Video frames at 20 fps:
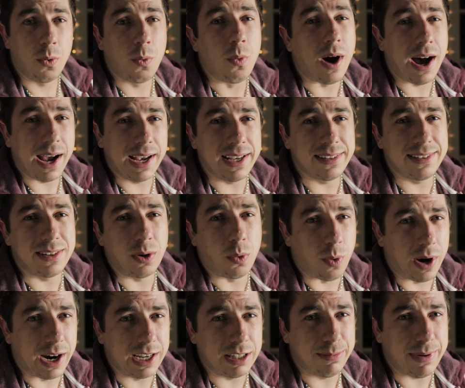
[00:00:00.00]
Why is the
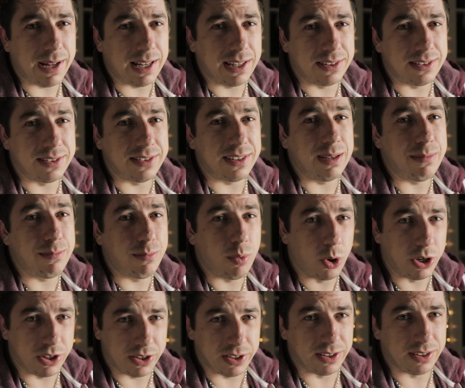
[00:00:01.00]
white balance
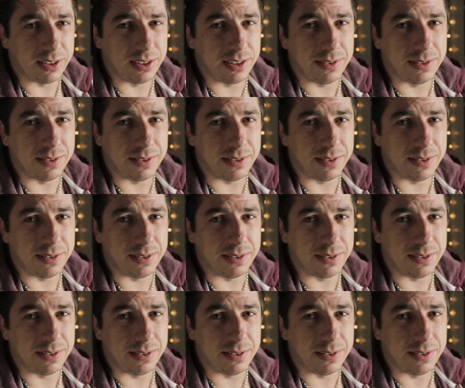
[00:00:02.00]
important?